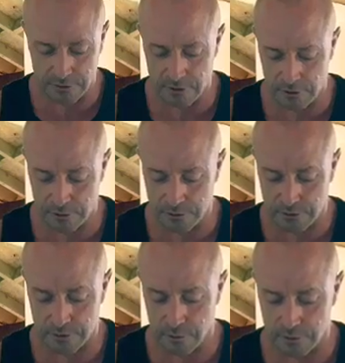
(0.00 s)
to
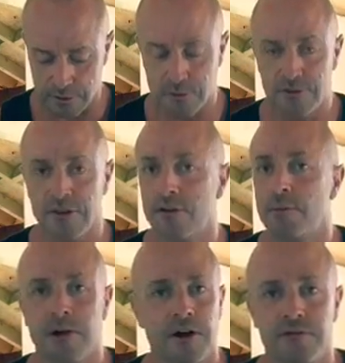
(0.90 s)
use what's called single
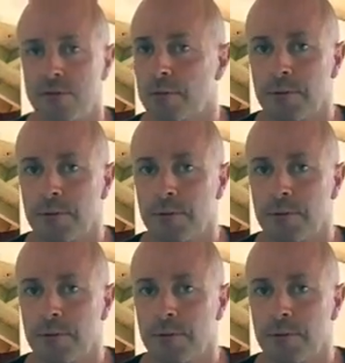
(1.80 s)
ply, triple